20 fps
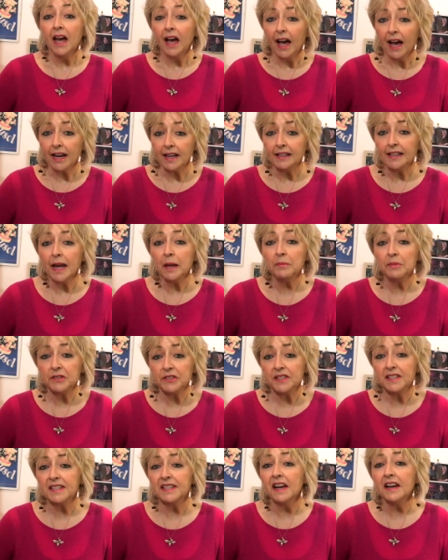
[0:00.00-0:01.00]
acclaimed
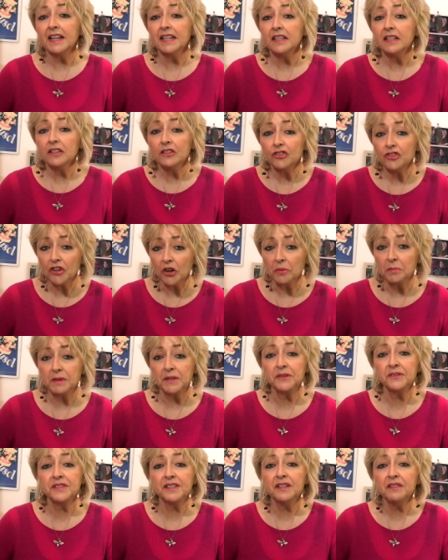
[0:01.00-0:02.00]
designer Joe
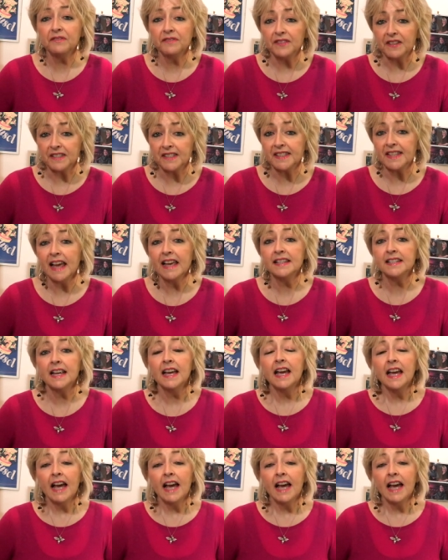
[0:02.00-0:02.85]
Milsner for the set,